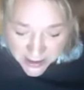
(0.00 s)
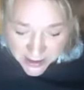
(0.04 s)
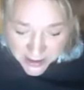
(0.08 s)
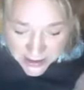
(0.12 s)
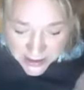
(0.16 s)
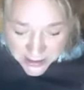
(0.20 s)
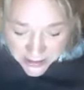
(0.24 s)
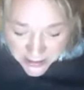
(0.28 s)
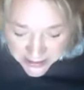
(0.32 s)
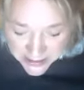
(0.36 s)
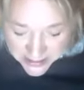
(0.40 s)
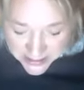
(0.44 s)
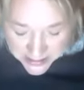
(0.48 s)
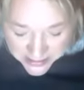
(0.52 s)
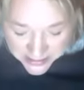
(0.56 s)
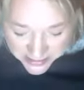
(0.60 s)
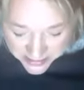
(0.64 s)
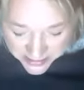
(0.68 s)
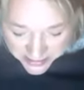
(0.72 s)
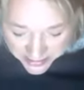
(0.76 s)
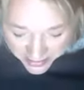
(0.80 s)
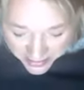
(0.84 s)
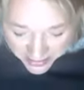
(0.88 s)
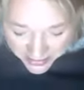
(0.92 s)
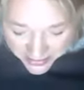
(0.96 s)
So this is,
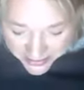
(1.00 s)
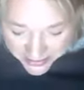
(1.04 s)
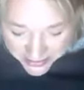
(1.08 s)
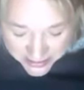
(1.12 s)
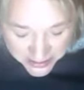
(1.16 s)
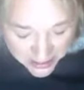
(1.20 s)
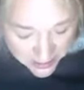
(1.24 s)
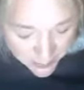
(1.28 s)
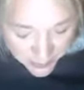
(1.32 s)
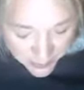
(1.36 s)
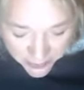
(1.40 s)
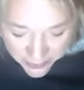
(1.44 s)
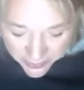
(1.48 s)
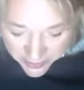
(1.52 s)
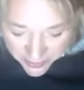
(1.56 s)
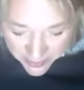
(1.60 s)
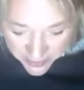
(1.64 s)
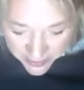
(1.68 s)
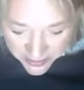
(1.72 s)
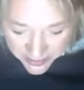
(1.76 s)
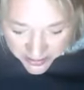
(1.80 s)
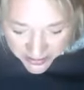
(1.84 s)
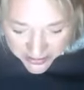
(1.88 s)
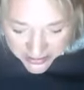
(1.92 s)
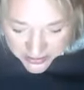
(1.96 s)
again, double
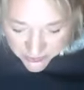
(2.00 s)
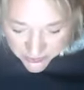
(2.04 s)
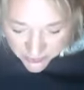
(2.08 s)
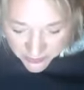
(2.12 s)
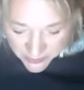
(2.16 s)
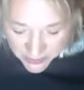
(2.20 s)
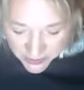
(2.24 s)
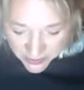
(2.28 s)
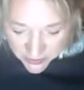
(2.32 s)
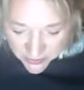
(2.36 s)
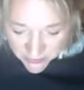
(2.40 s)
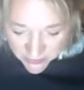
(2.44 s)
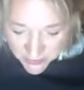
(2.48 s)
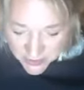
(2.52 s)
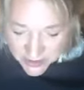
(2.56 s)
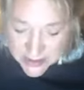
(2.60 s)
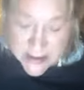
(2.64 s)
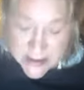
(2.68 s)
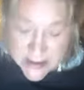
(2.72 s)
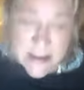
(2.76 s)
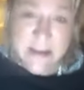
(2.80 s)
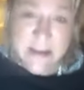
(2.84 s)
yes from the universe.